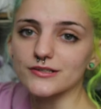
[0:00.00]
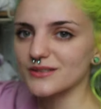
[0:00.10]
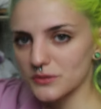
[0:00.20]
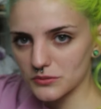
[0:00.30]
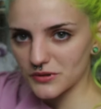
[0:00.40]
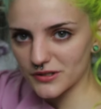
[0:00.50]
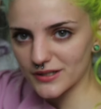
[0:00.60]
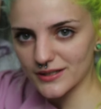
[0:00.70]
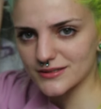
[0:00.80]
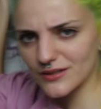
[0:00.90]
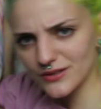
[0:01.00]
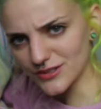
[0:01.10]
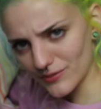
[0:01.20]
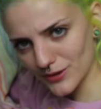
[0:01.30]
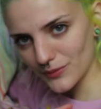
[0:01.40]
Don't you agree? Don't,
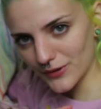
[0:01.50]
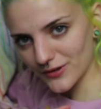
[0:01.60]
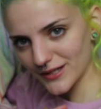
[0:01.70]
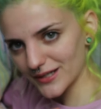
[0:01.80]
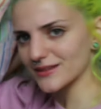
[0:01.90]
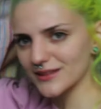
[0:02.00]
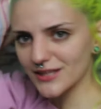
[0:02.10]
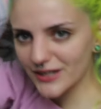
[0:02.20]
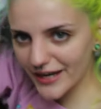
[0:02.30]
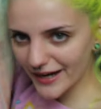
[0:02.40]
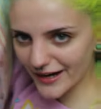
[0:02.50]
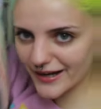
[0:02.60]
don't you agree? Look at